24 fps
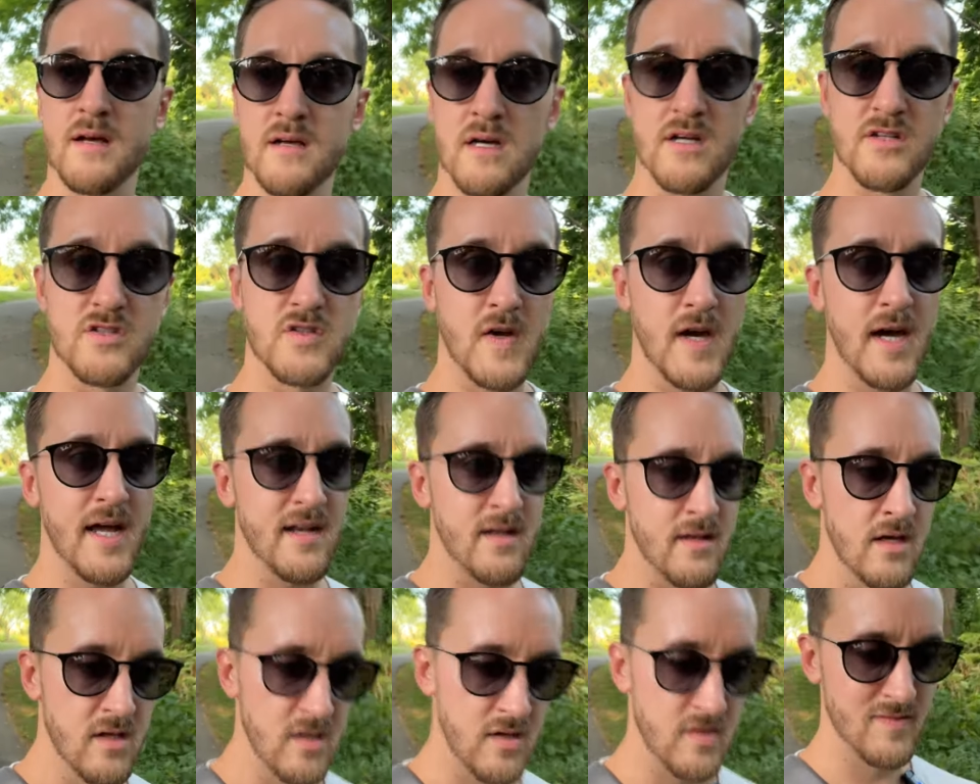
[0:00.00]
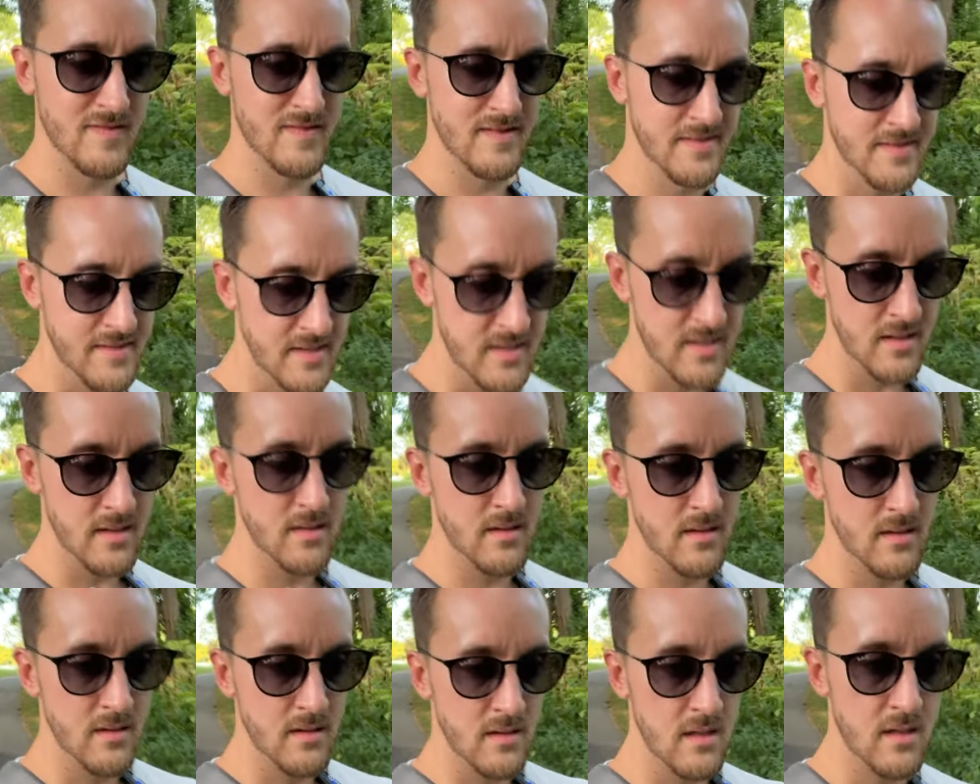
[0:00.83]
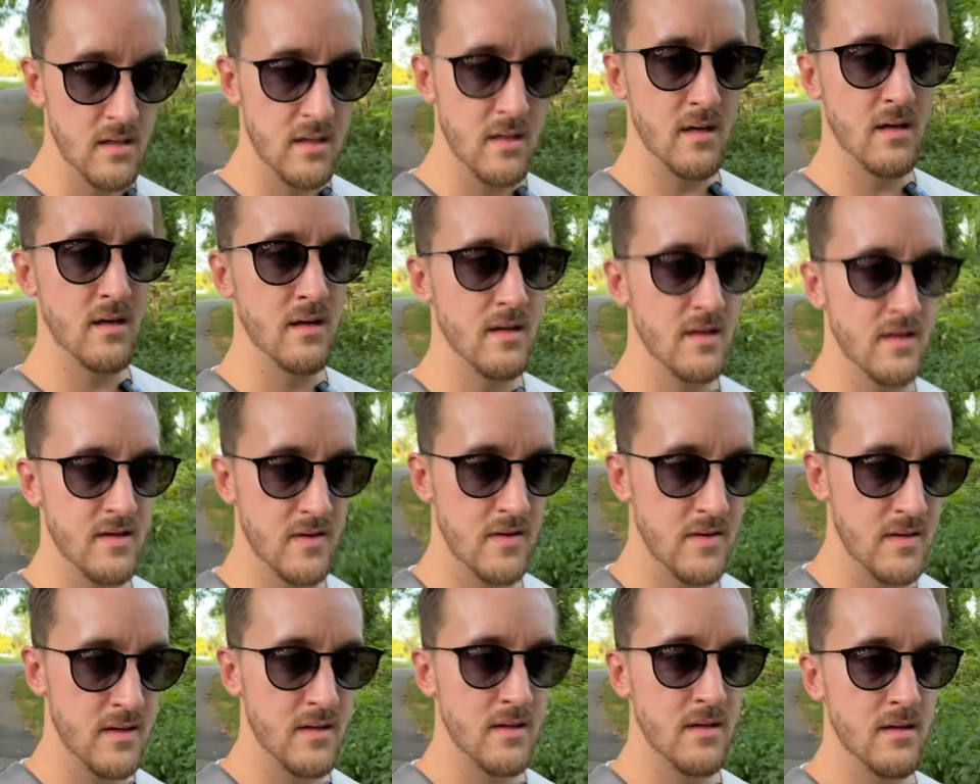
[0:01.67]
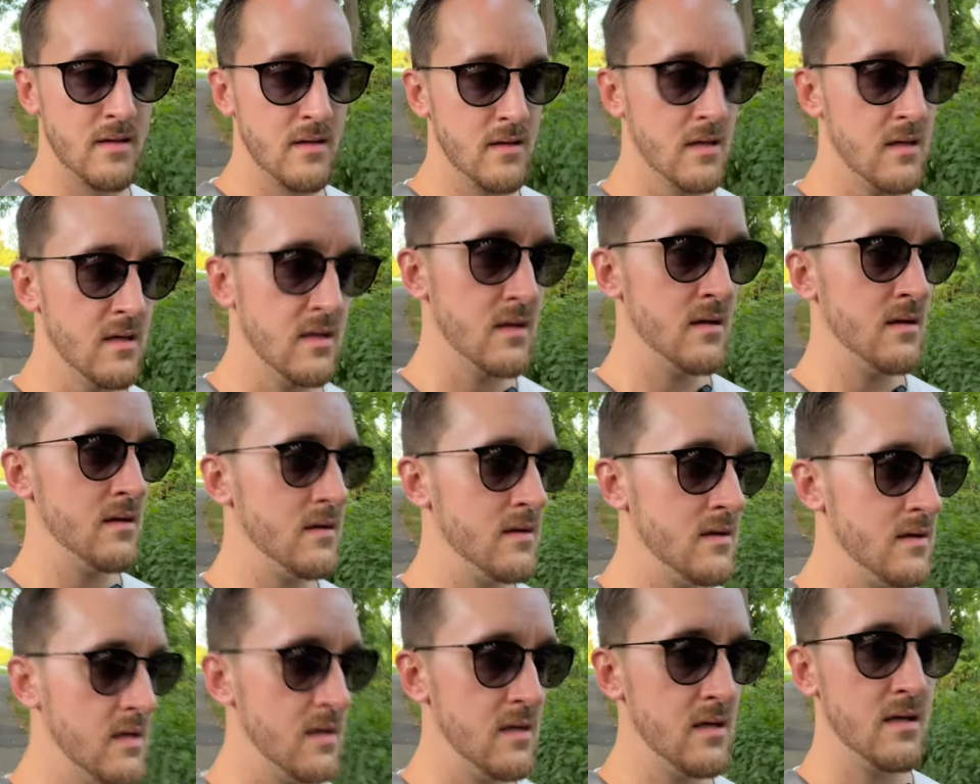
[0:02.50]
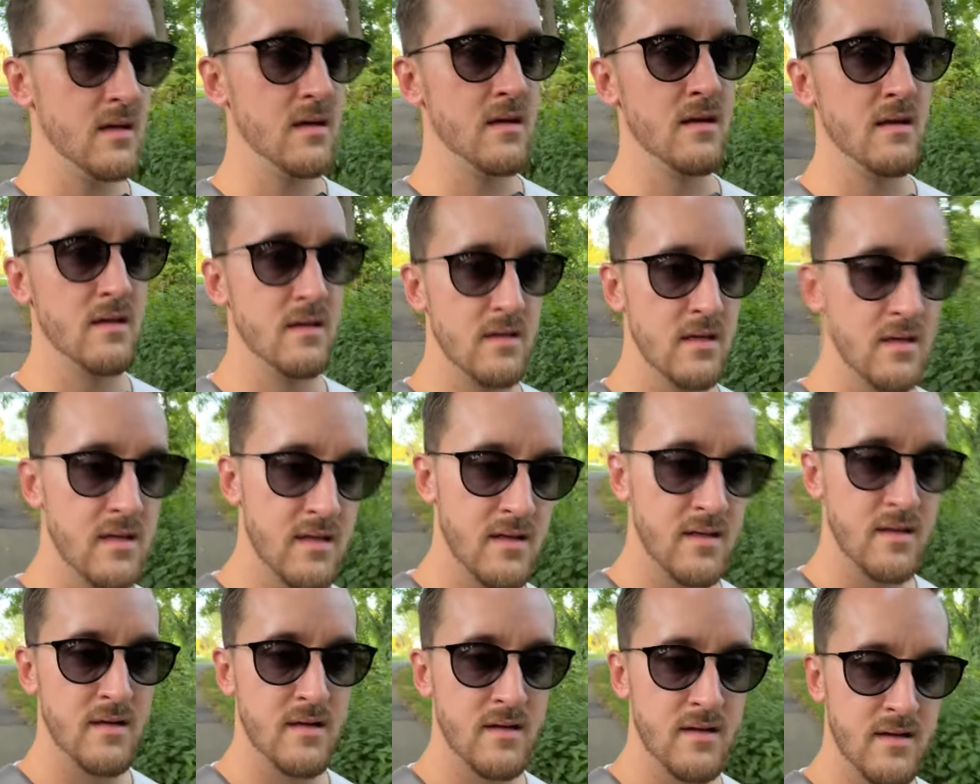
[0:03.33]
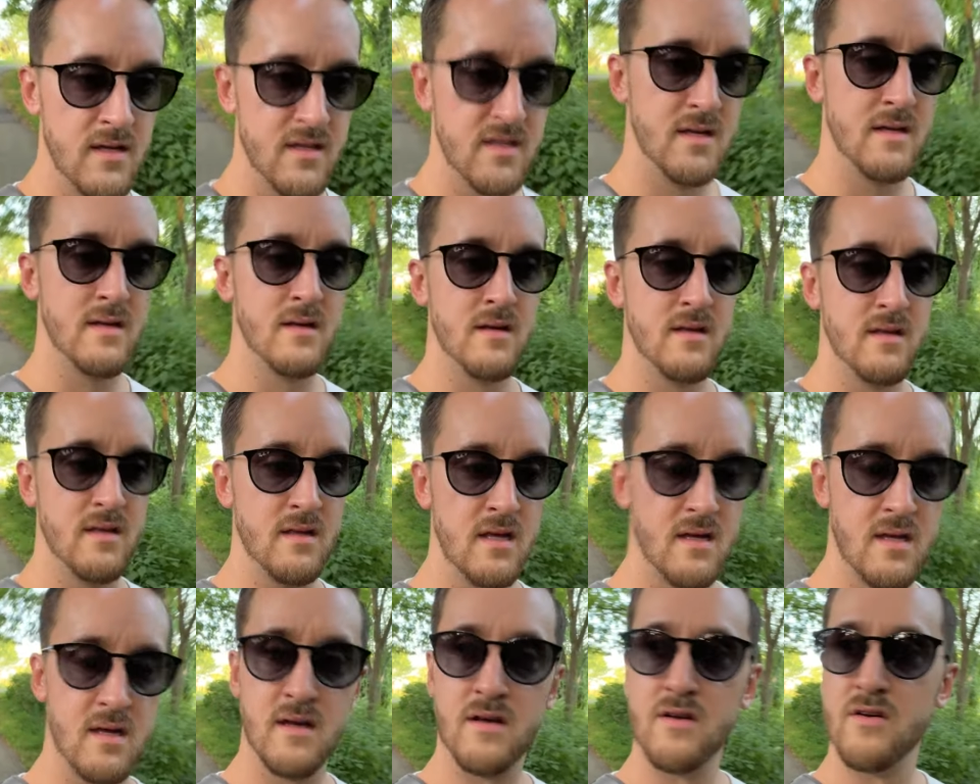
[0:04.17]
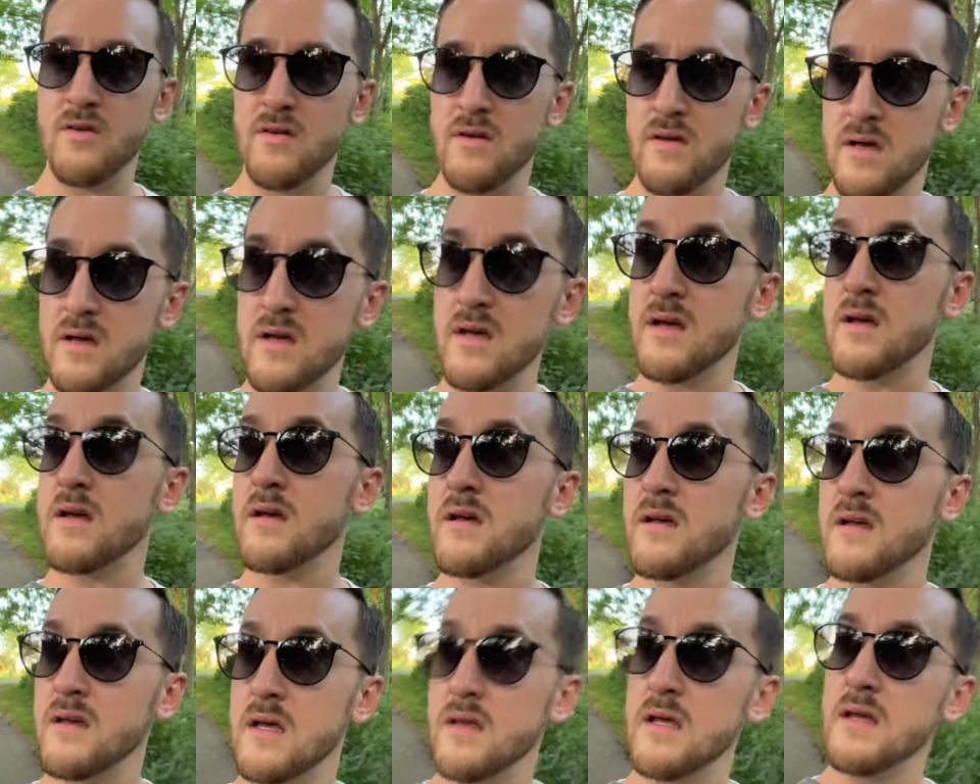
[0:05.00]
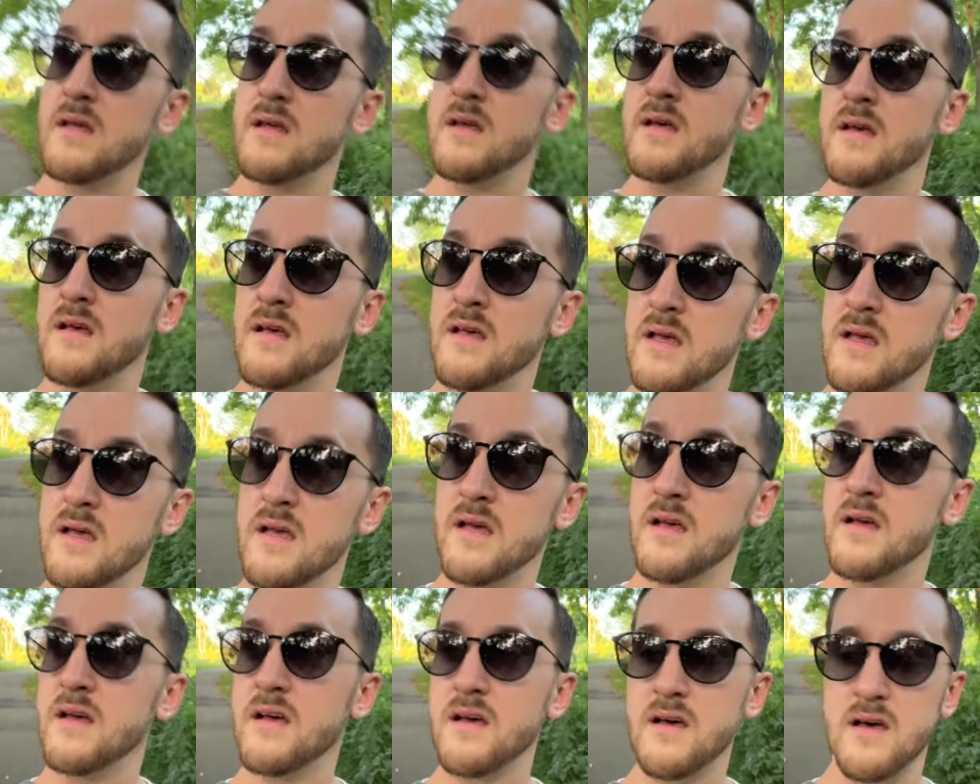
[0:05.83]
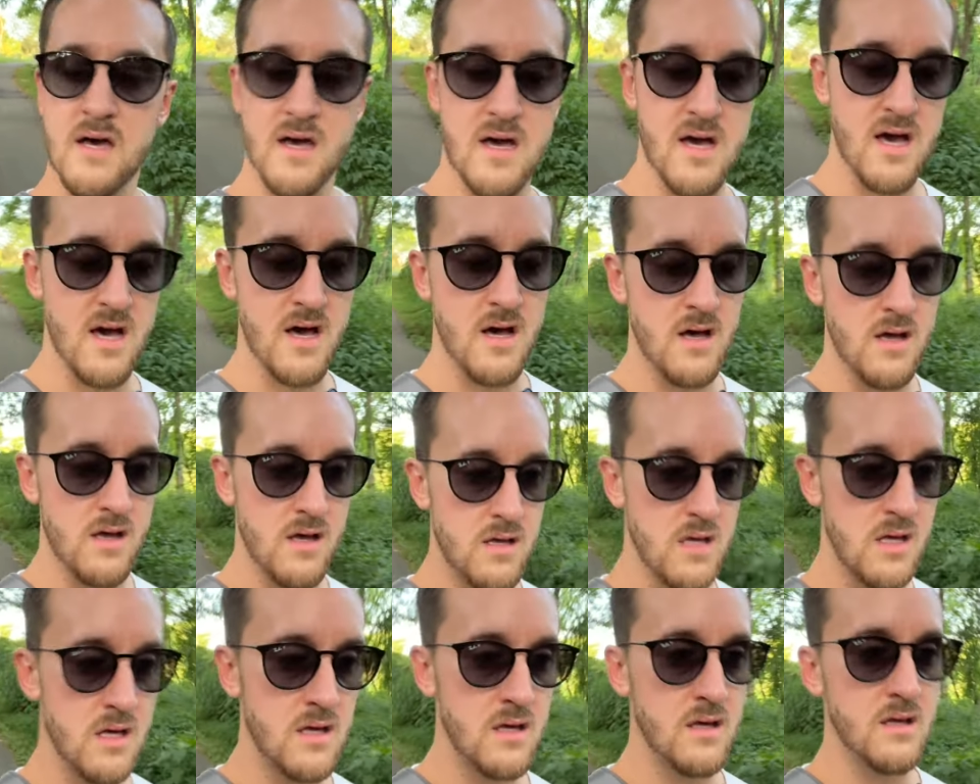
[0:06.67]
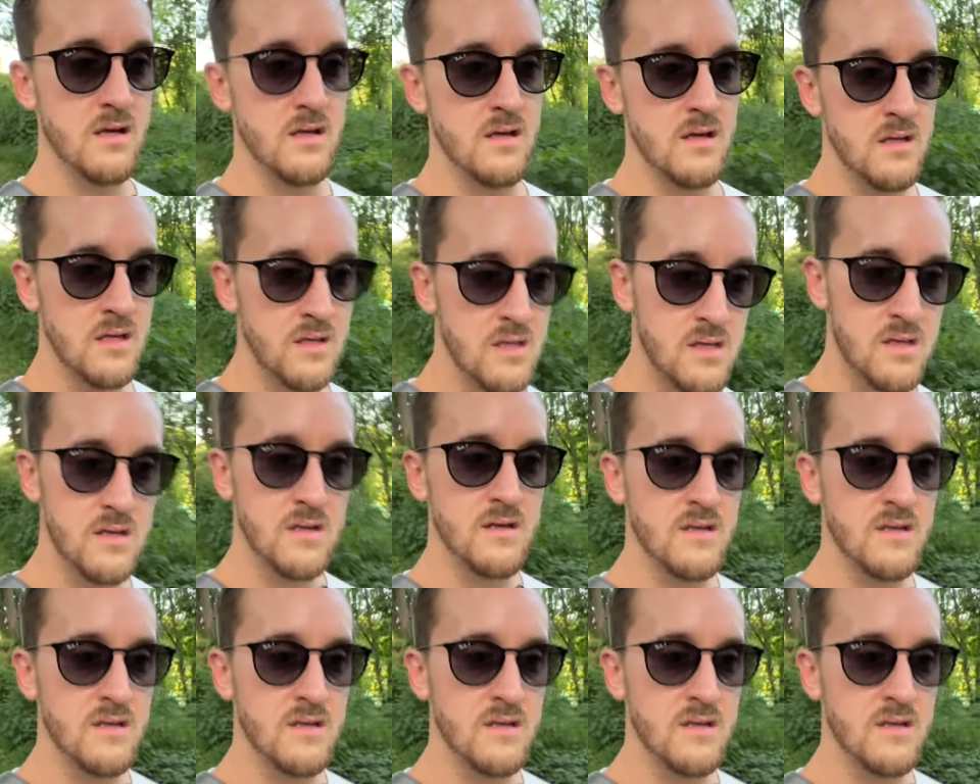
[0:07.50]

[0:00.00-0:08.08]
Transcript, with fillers: That's good. And it's very windy. And I see something in the road, and it's a little brown thing, and I'm like, huh, that doesn't look like a branch. Huh. I'm like, that looks like a cat.